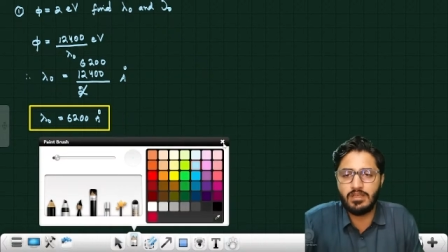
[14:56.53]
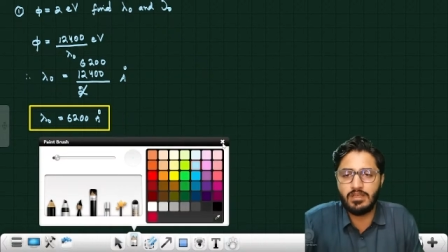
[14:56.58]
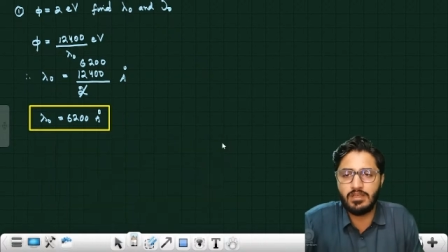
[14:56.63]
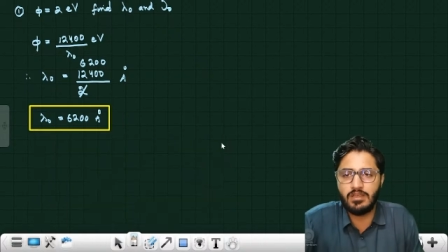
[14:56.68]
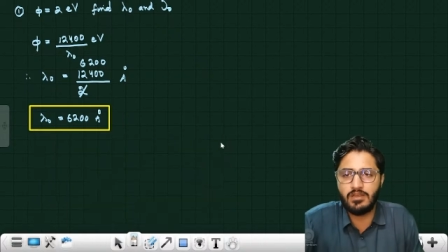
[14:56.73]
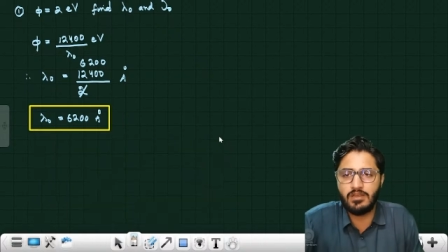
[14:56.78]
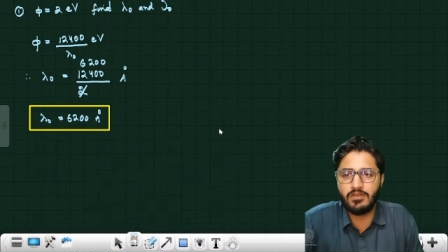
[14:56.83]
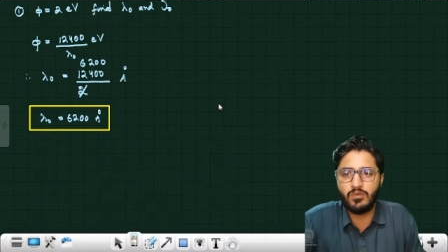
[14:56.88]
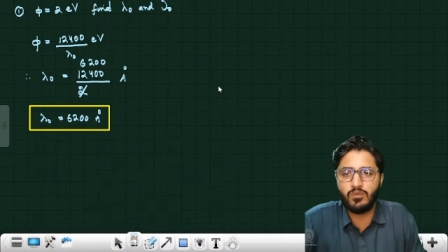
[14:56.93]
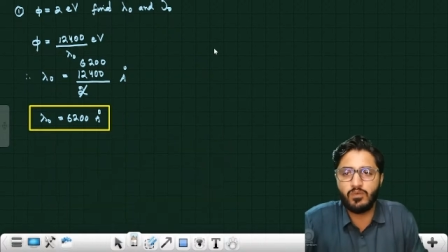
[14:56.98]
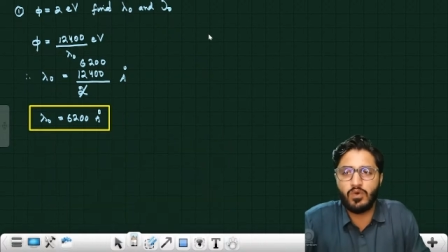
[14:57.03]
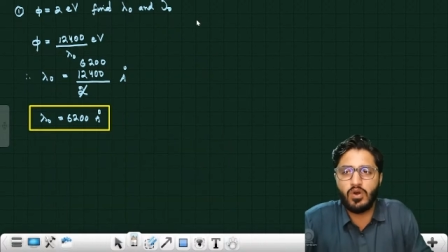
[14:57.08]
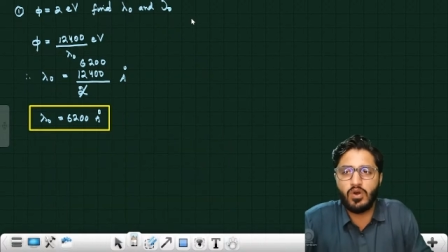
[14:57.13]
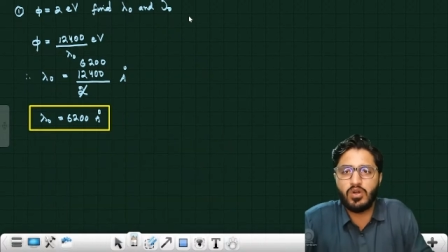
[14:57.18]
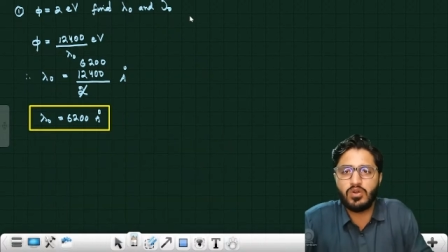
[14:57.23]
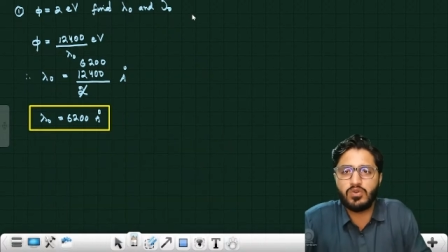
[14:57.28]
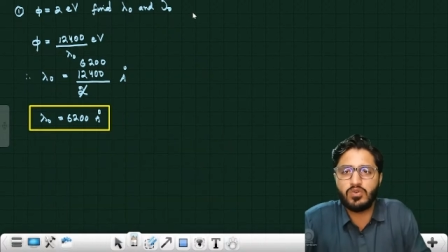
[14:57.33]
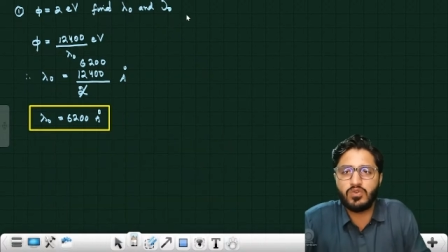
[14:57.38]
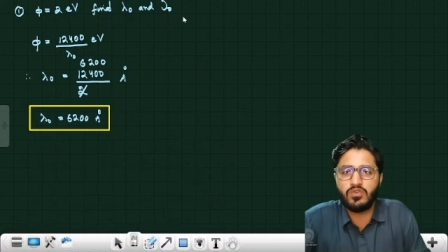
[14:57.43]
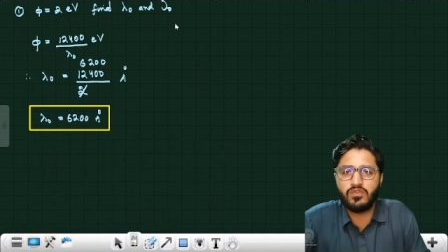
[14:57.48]
if we
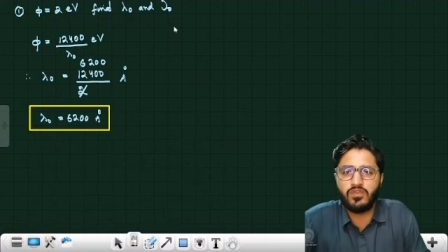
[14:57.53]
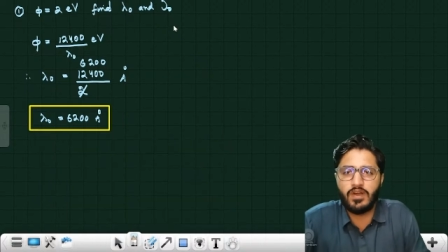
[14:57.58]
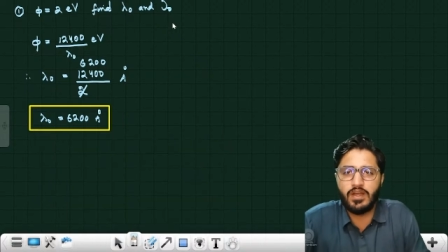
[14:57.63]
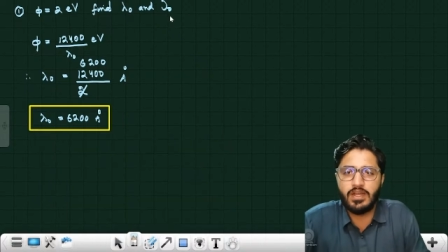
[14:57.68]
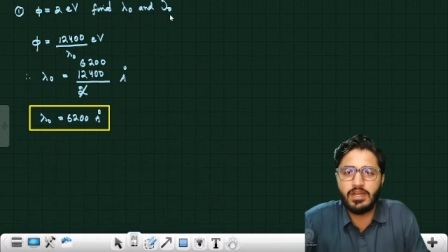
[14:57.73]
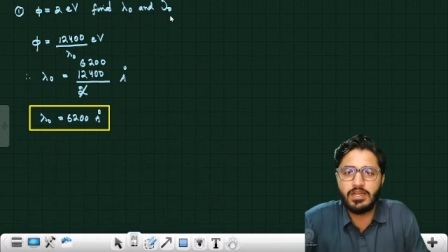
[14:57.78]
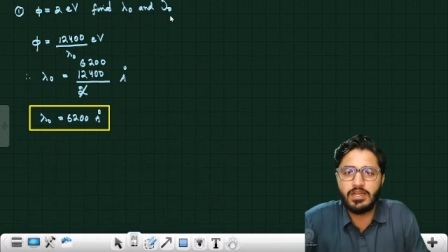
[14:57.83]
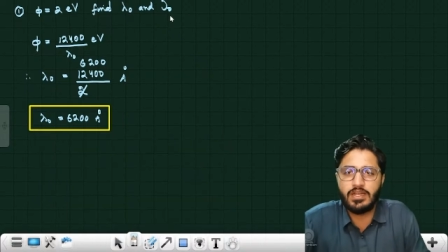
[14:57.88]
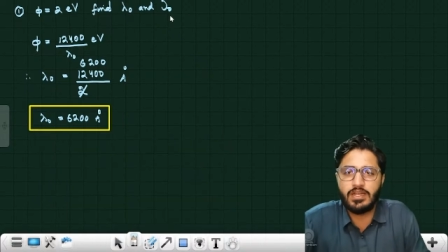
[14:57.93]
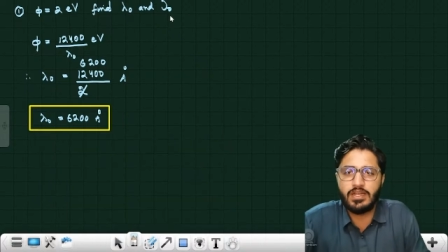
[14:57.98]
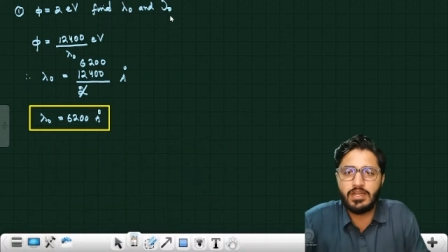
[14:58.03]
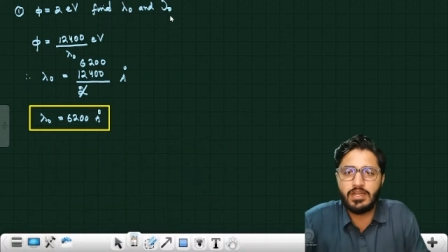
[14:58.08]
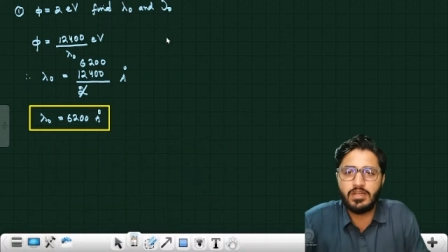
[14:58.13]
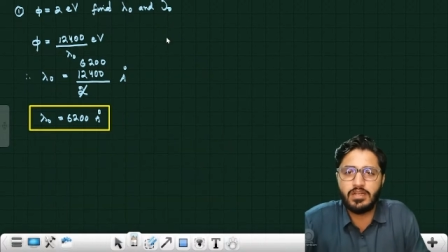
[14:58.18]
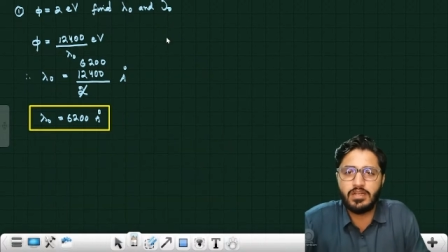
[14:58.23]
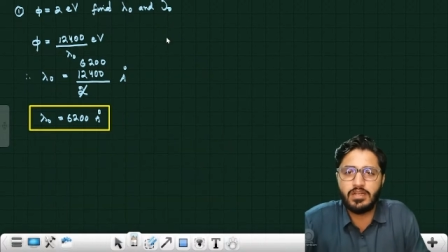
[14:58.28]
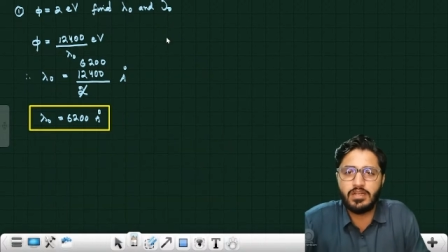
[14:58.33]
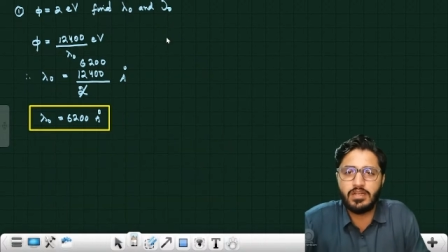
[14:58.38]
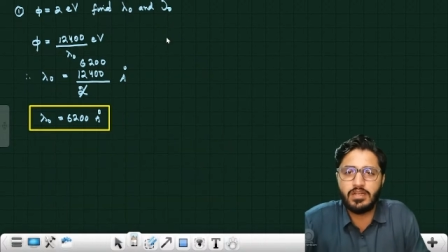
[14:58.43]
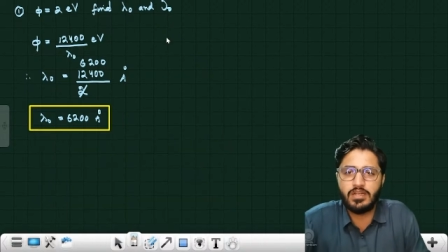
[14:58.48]
want to find the nu
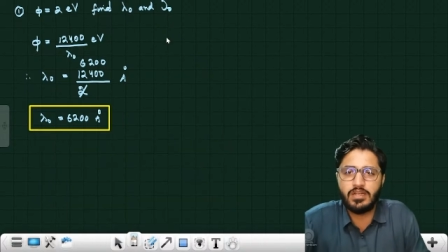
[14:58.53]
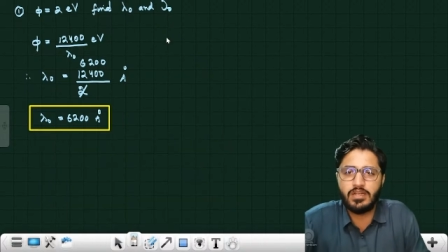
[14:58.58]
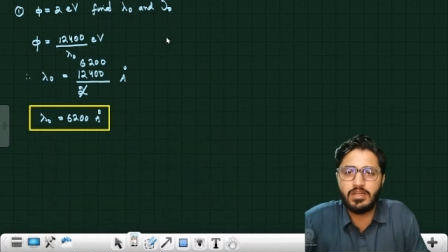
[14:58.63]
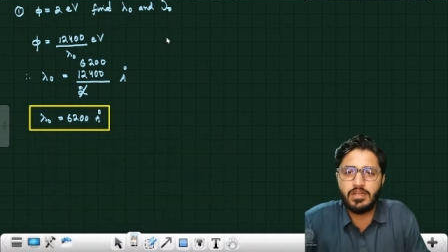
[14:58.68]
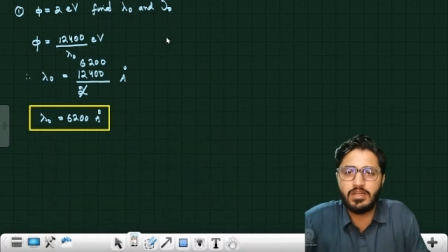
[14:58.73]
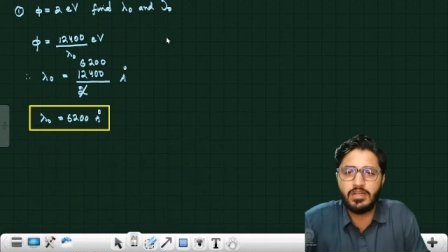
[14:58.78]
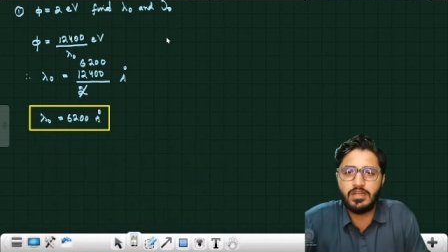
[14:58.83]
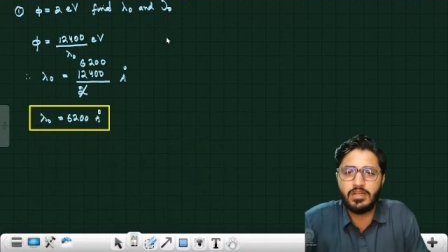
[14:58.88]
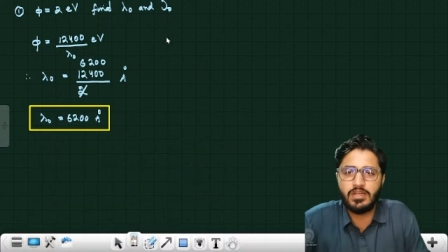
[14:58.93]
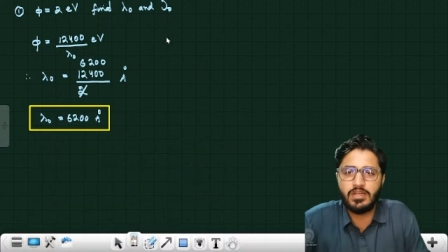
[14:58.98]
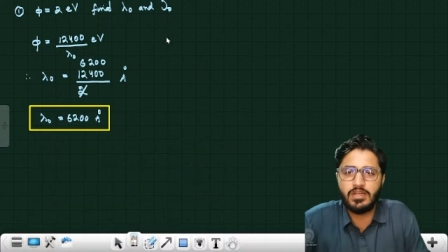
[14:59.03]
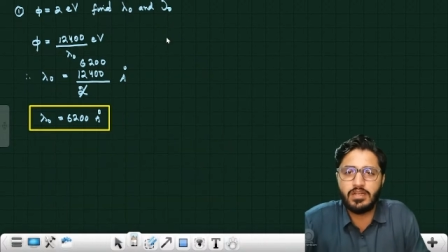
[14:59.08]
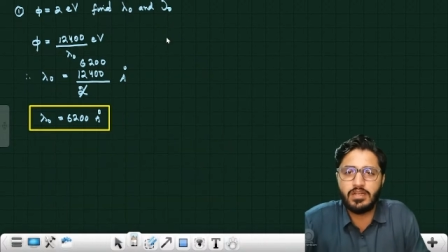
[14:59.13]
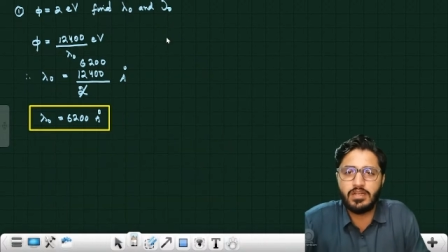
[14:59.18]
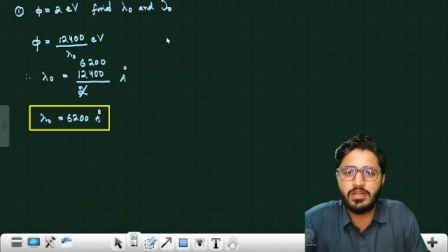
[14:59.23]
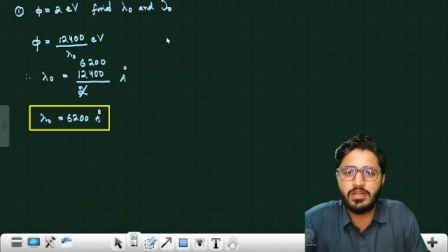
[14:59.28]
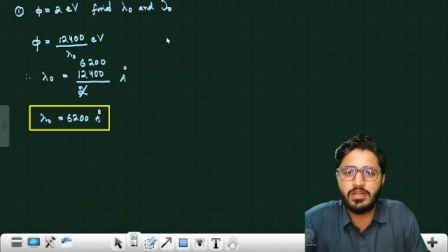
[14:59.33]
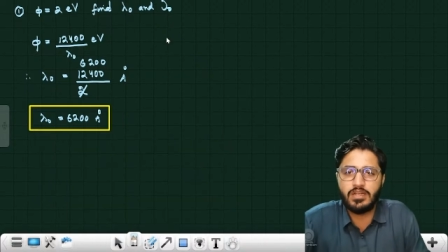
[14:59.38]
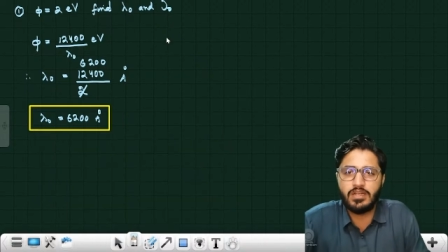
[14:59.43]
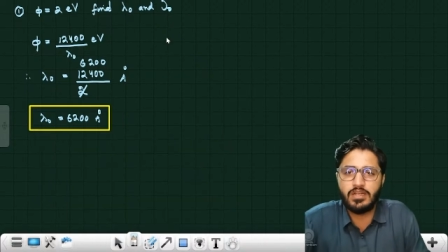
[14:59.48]
naught, we
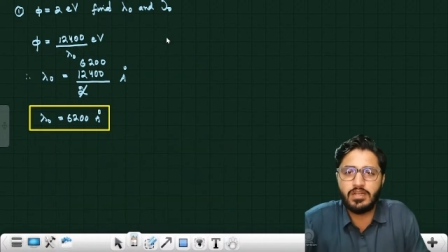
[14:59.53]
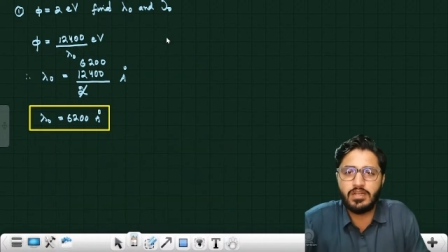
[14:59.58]
know that